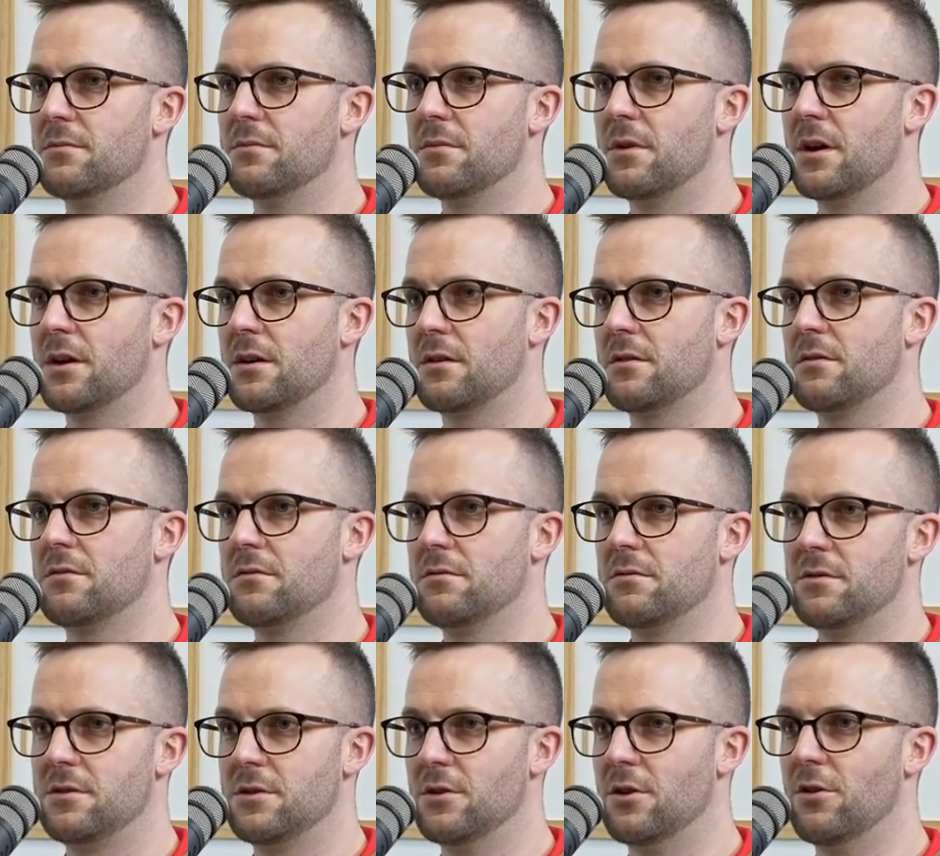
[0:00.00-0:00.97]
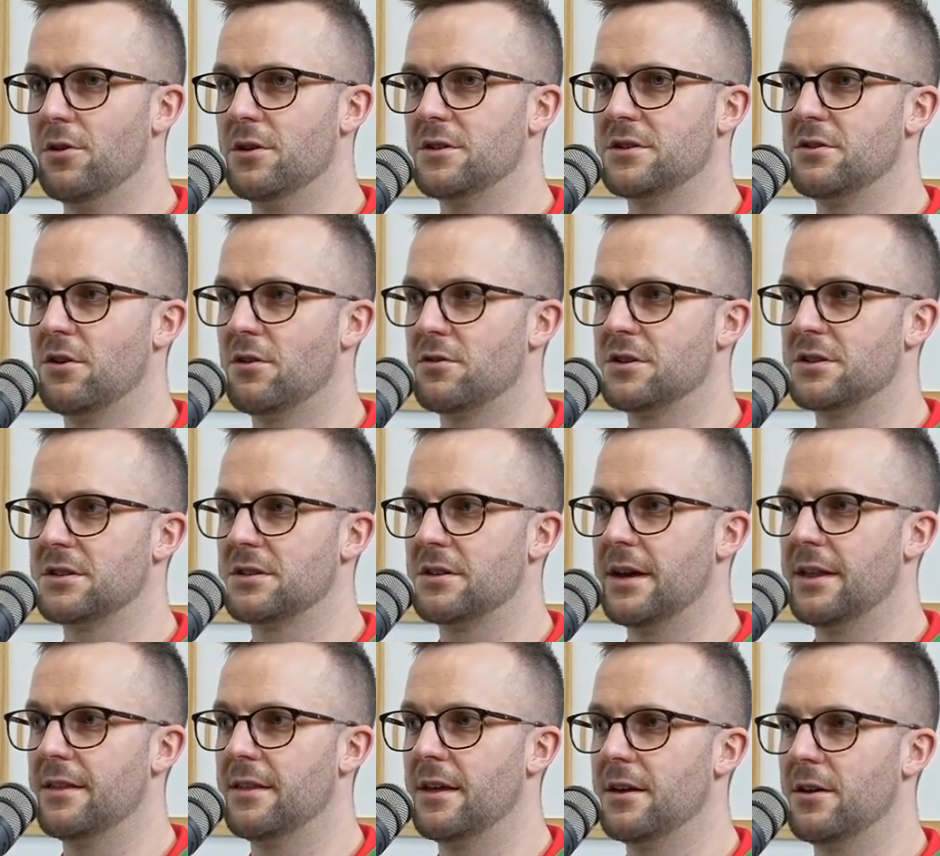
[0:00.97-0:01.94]
Like, yeah. you know, it's not just
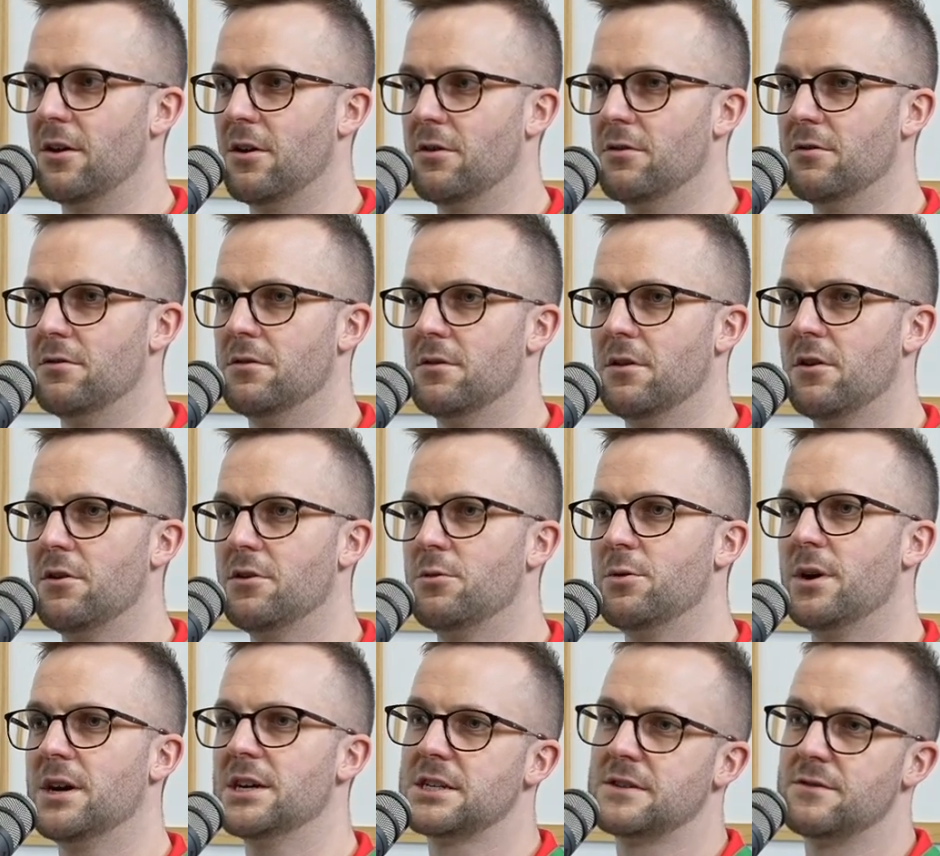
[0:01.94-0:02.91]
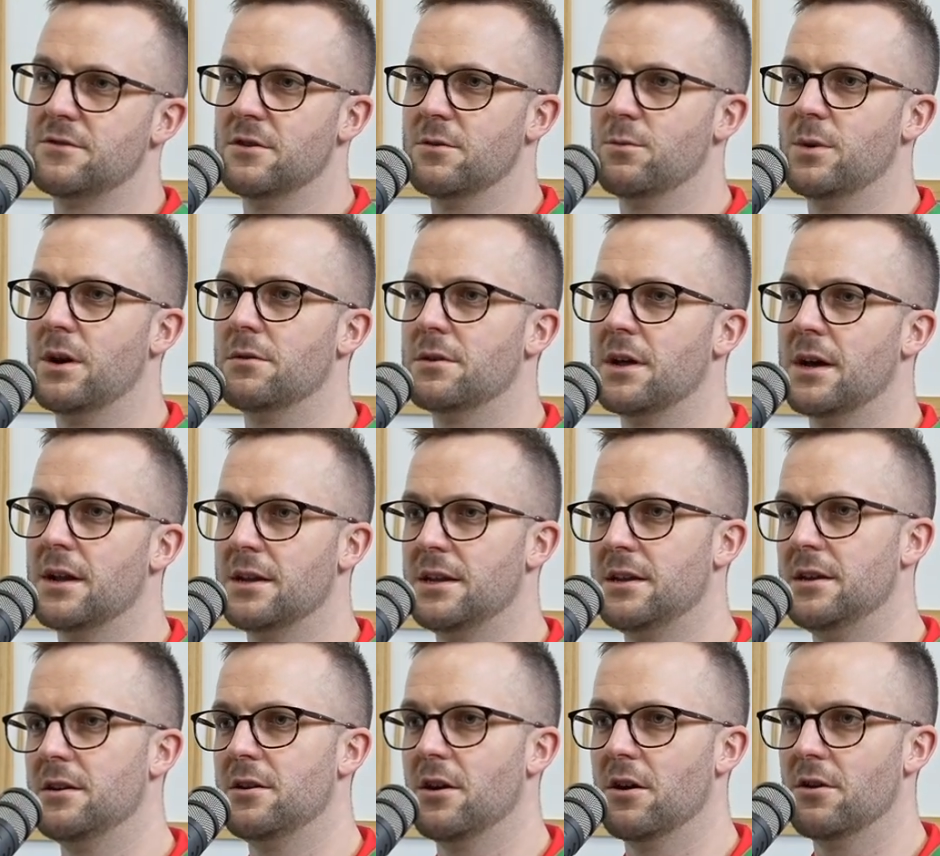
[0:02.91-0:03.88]
like they go, oh, you asked for it. Well done. Here
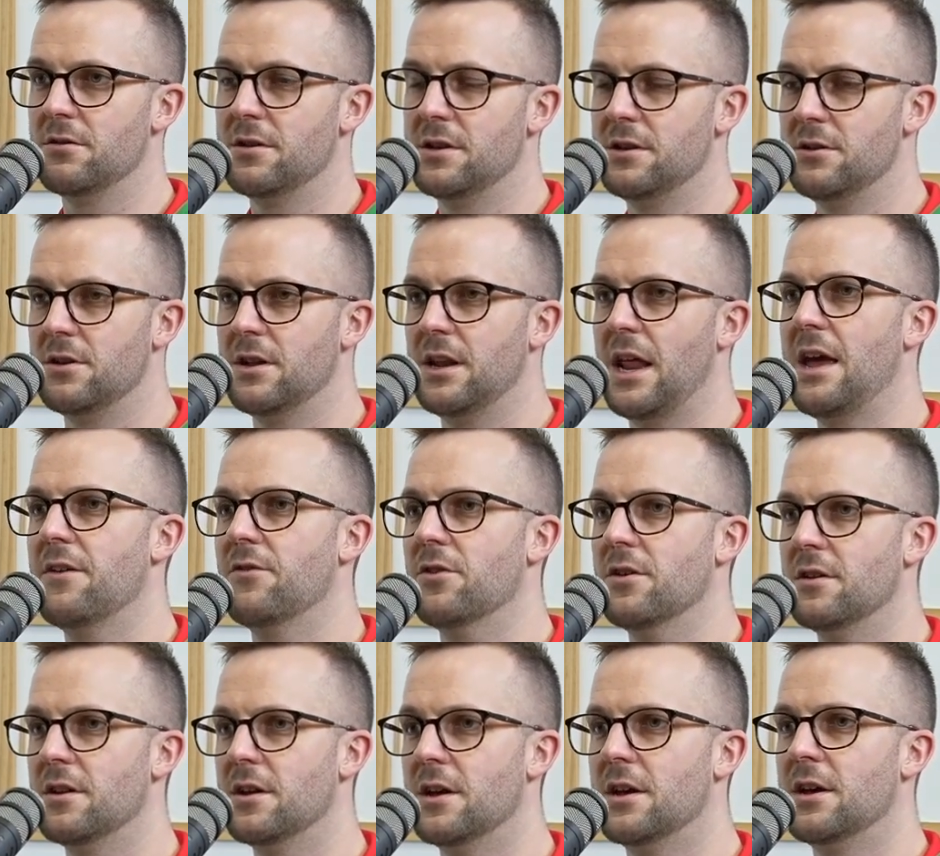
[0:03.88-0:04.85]
you go. You can have it.